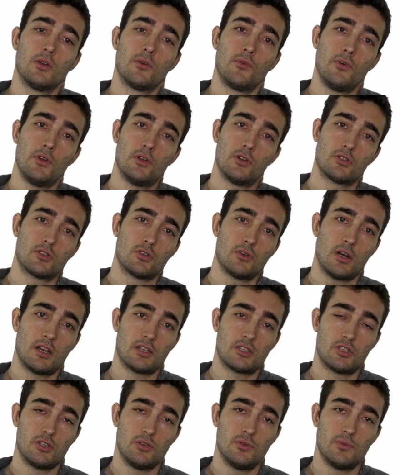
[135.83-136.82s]
We also
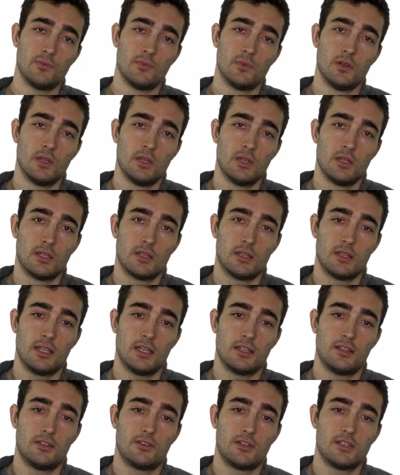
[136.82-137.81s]
assume
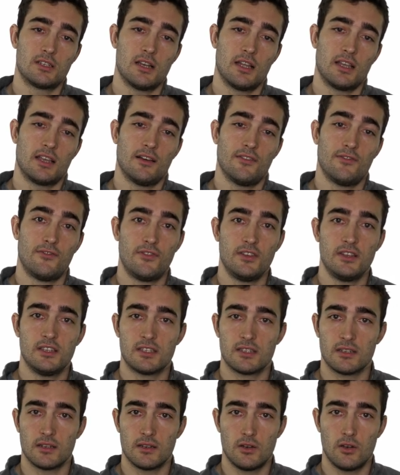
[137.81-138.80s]
that there is like a
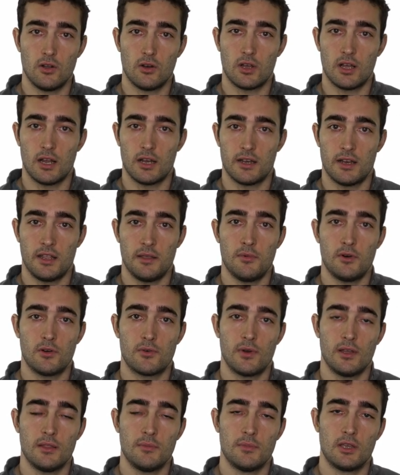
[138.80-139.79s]
fish local neighbor, right?